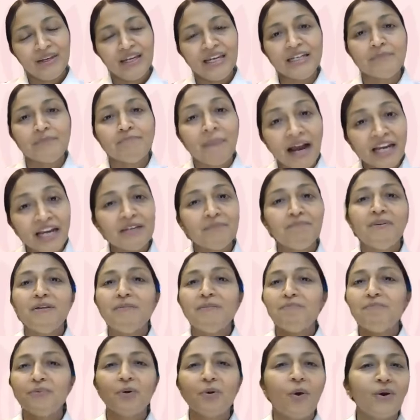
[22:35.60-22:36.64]
It might
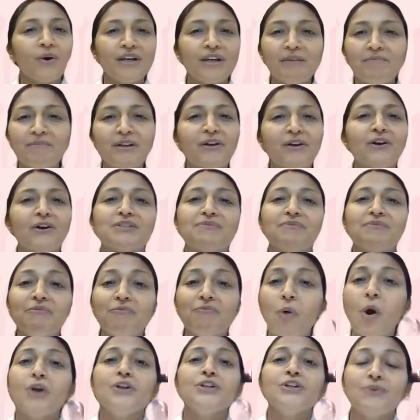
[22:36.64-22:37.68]
be purely because we
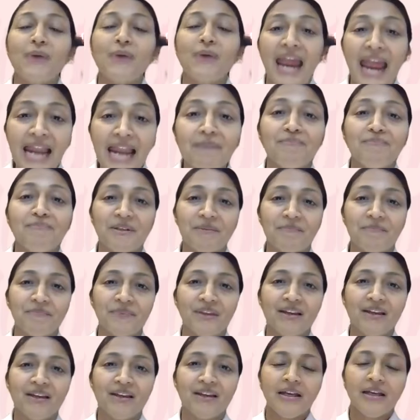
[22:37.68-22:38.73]
want to help them,
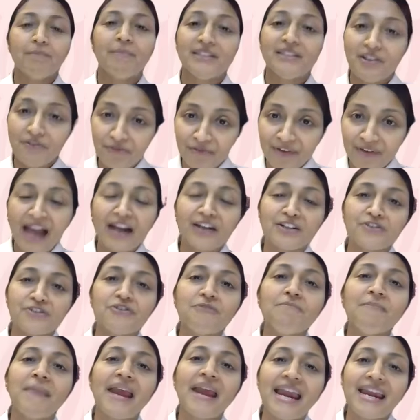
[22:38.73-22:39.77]
but the fact
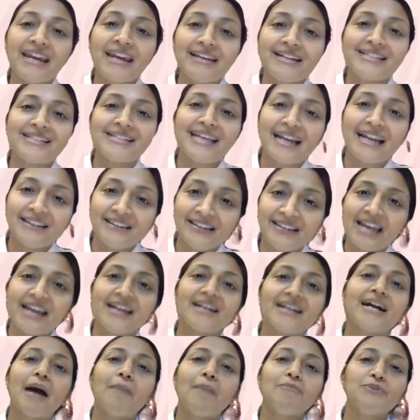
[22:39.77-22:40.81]
remains that they
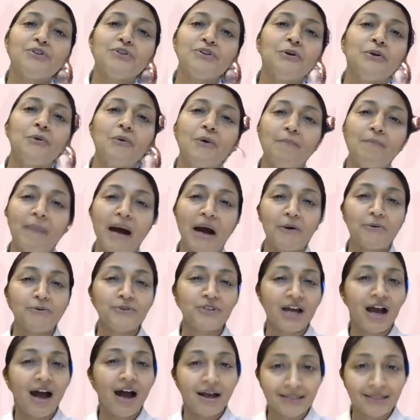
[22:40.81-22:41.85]
come to know about
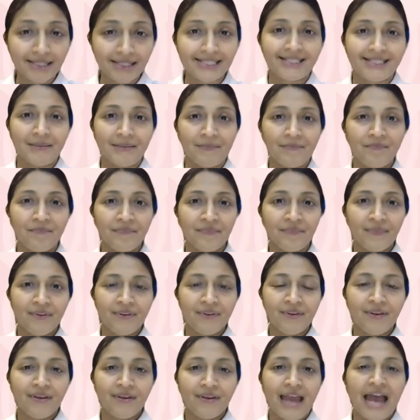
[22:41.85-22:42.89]
us.
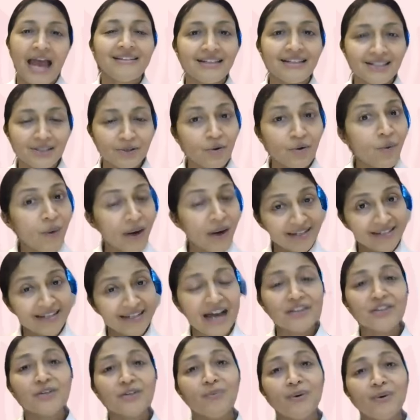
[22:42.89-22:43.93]
And the so, in
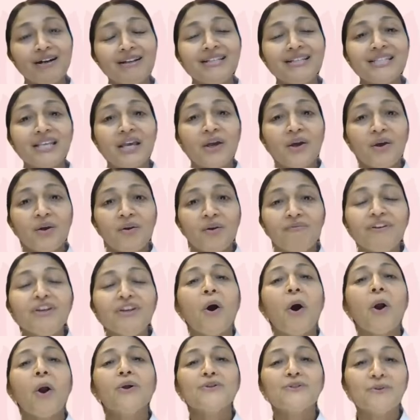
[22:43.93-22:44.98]
other words, we
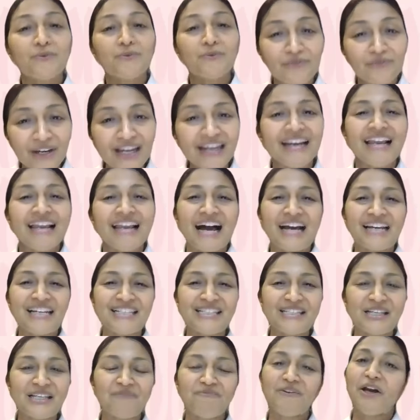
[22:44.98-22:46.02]
also realize
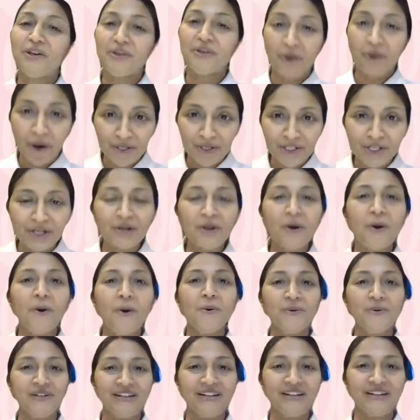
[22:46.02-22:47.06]
that we are not
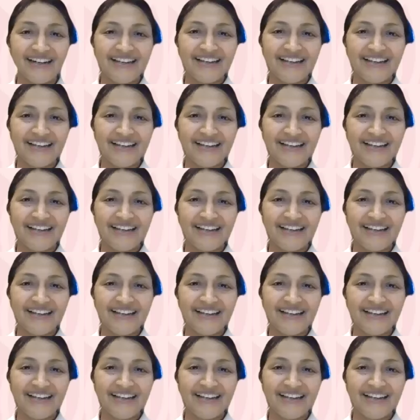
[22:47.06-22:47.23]
alone.